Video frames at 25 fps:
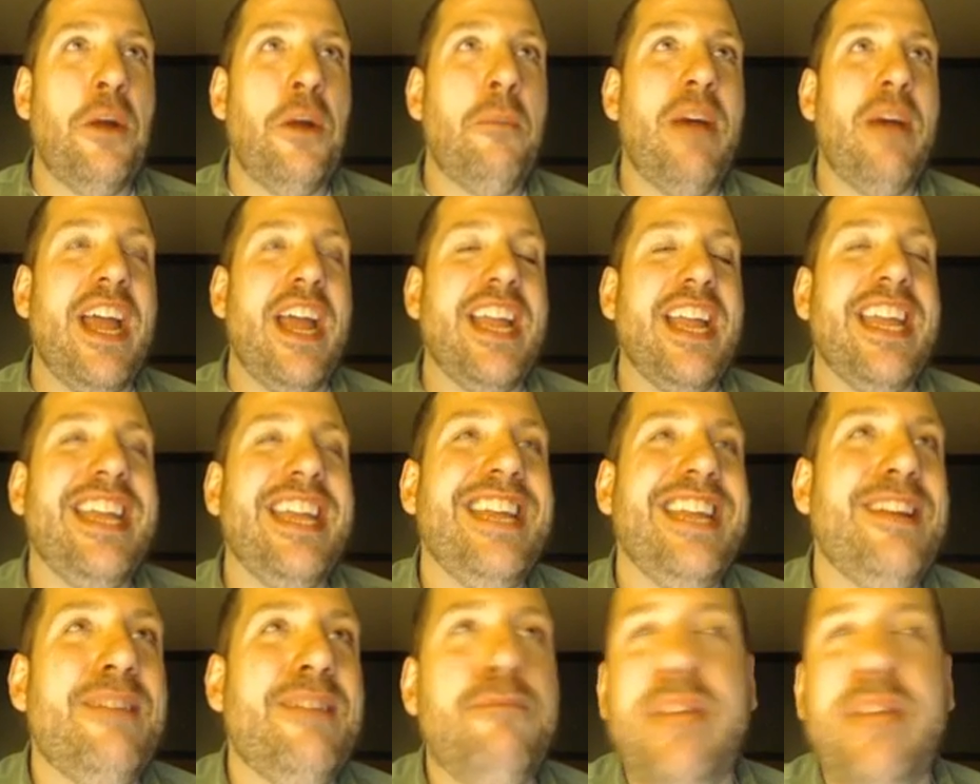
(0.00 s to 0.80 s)
by
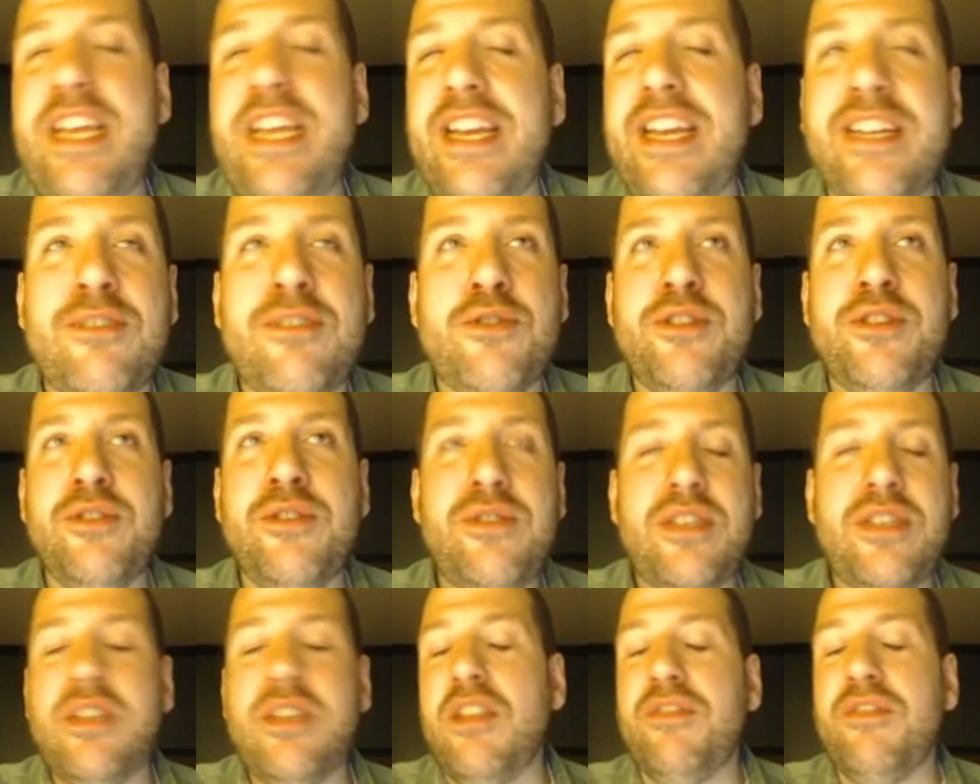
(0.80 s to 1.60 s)
being
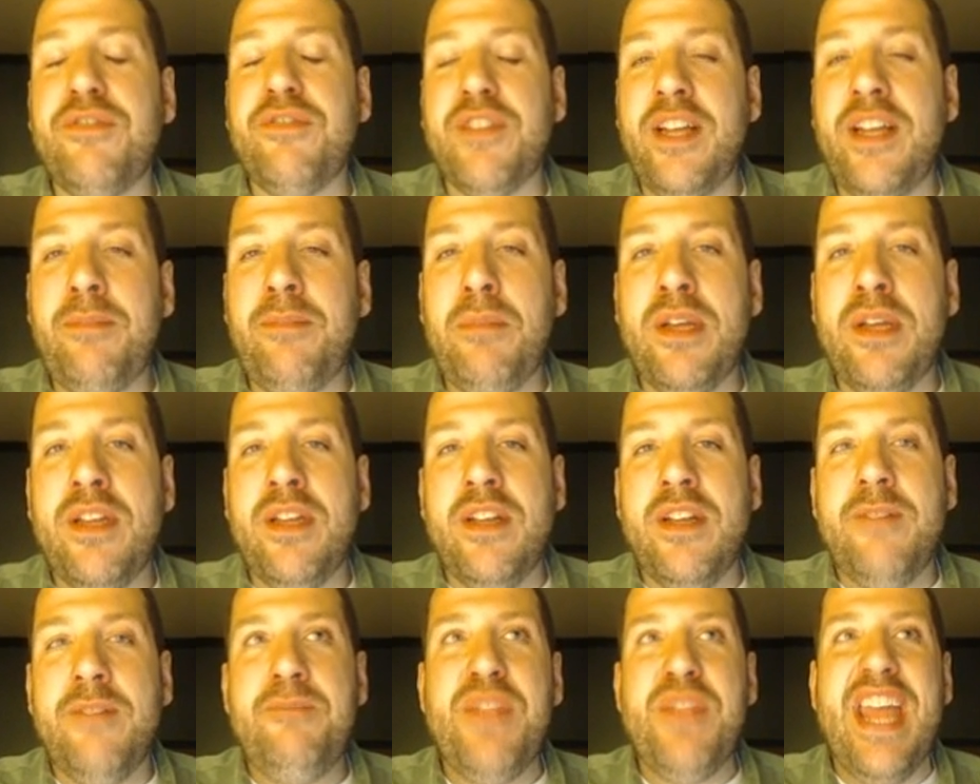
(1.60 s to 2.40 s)
introduced to the flip
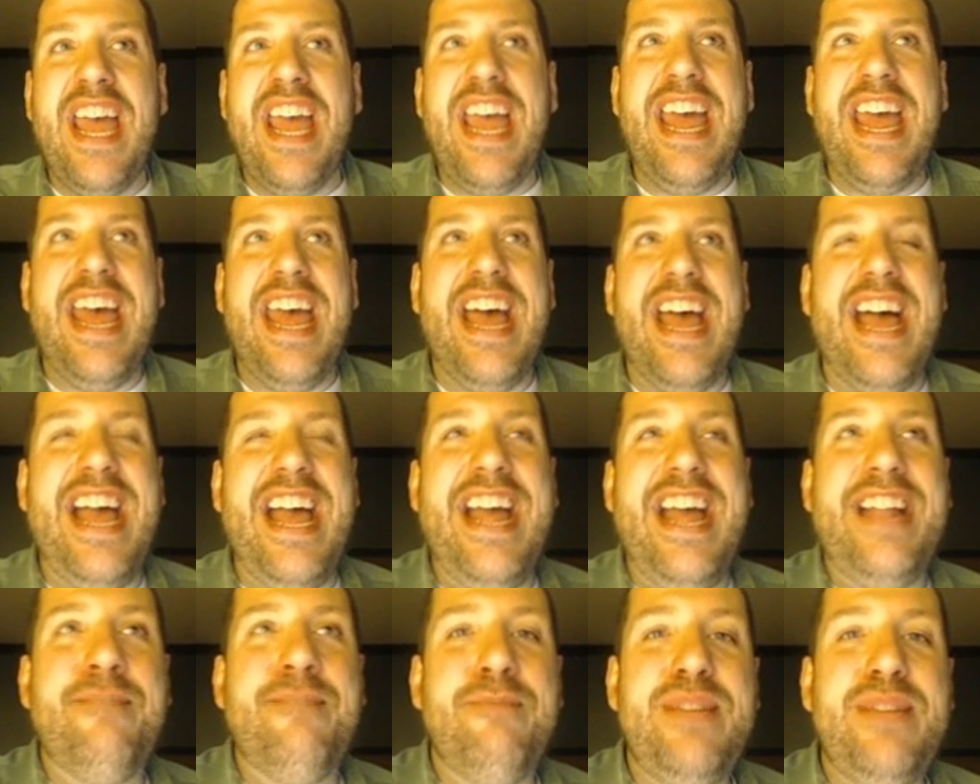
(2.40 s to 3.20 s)

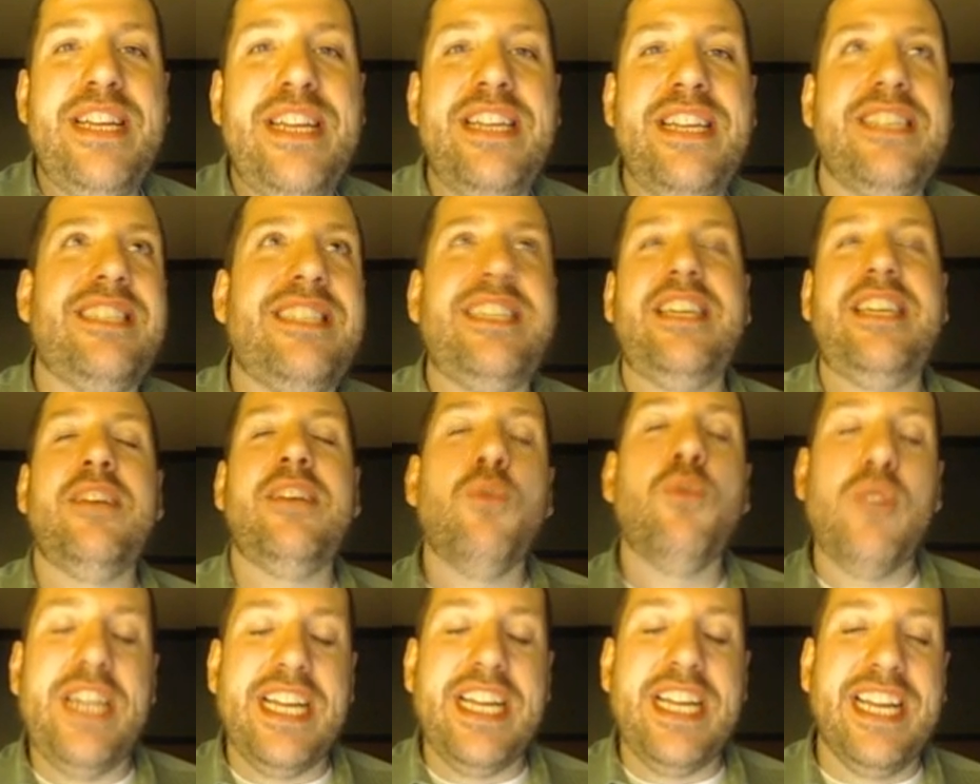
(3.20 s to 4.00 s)
and me
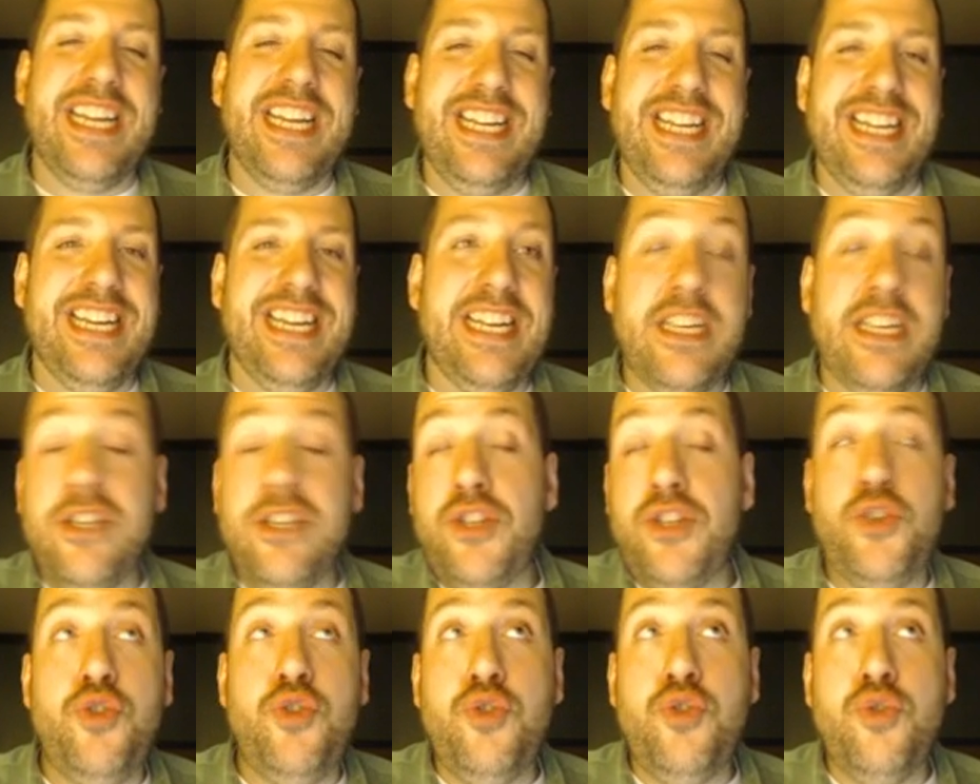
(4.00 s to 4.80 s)
seeing what it can
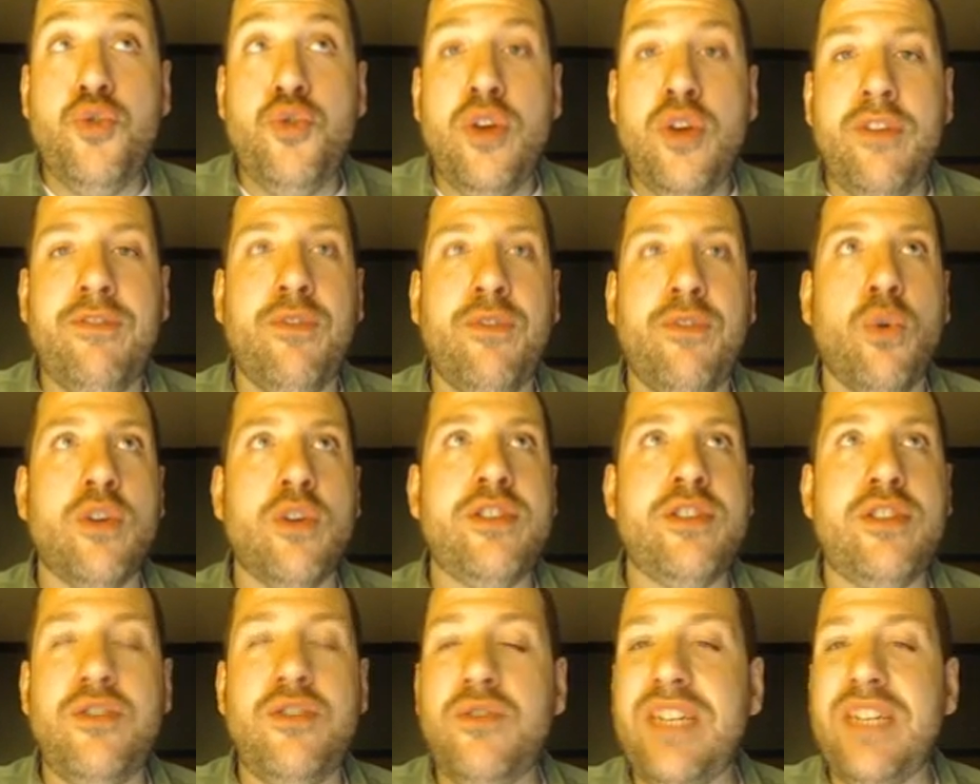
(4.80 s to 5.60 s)
do for
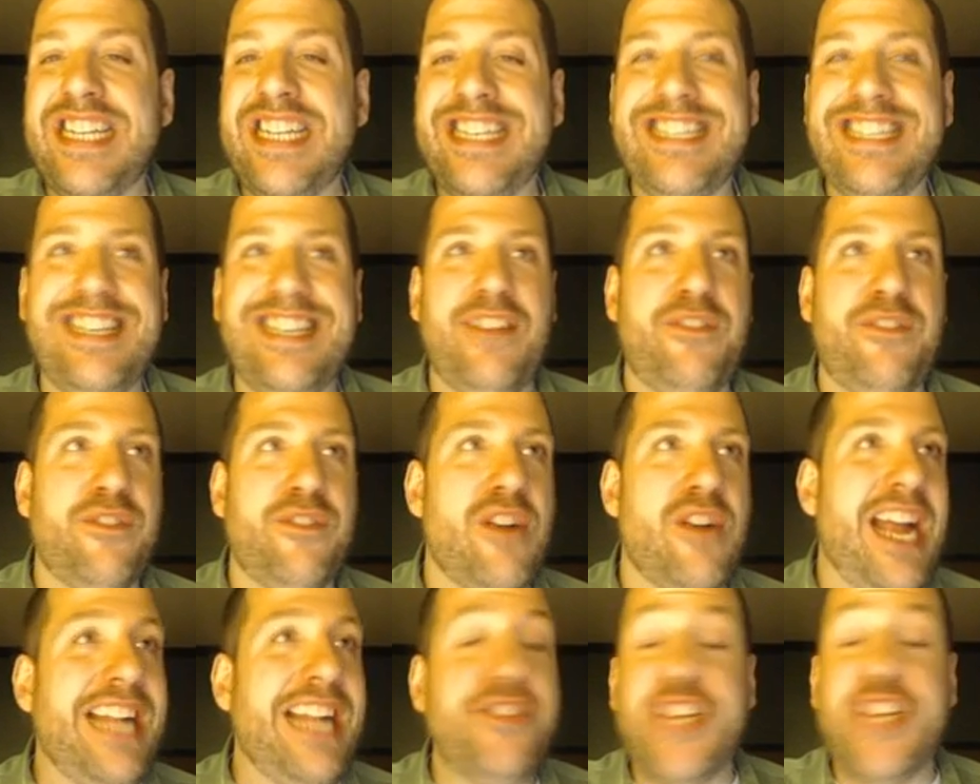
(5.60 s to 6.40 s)
students and
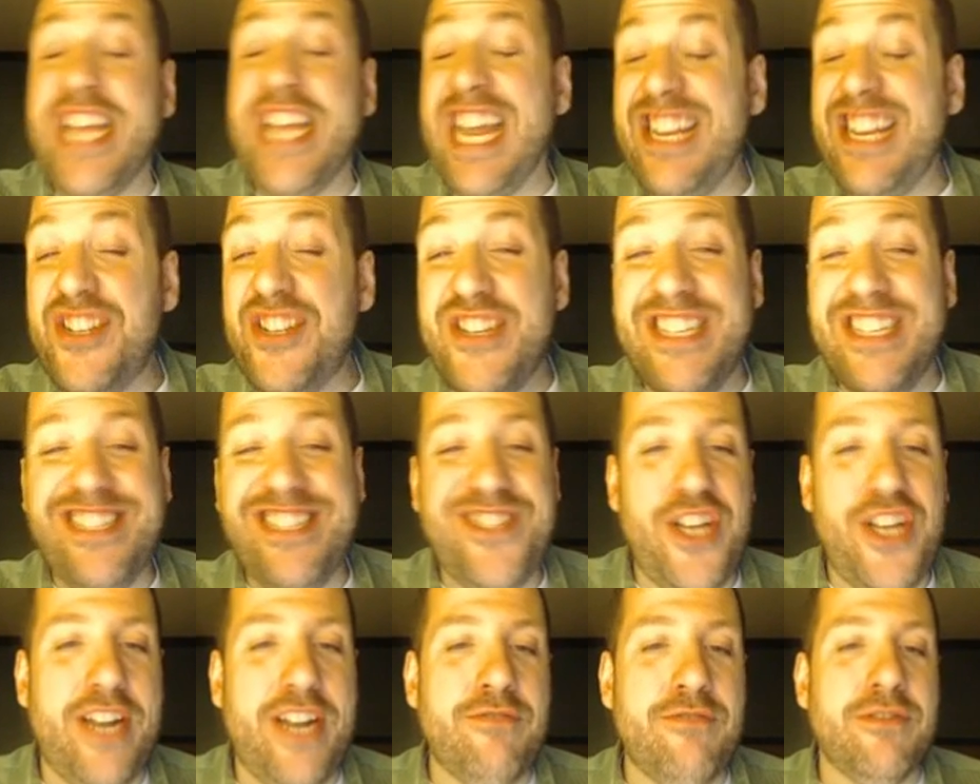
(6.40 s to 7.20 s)
for education in
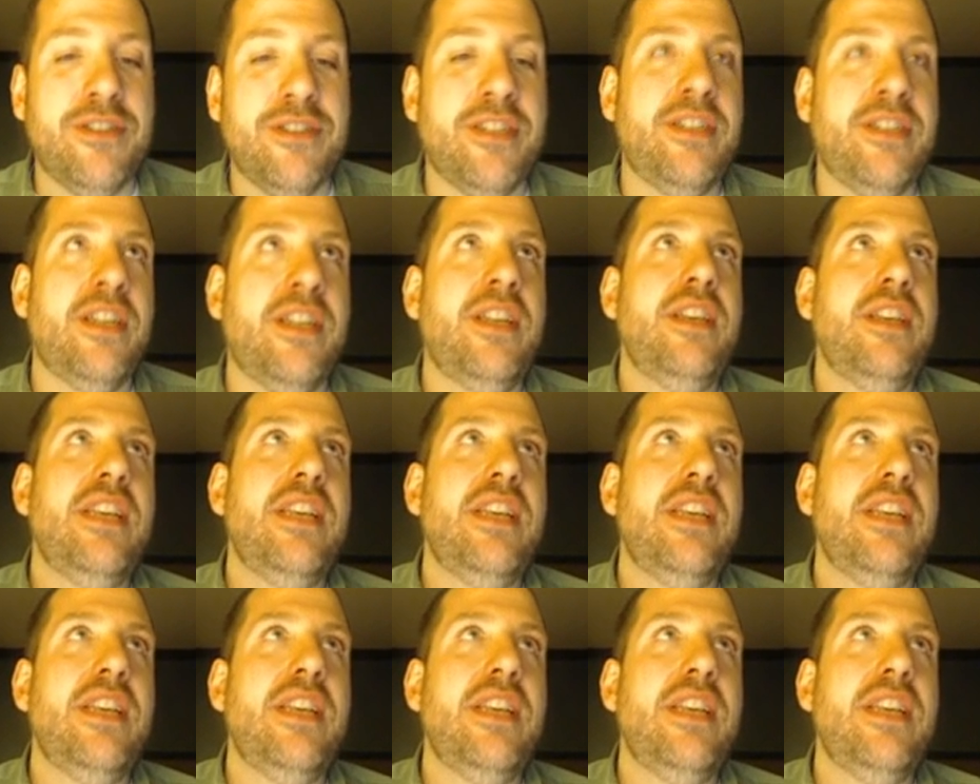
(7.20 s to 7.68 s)
general,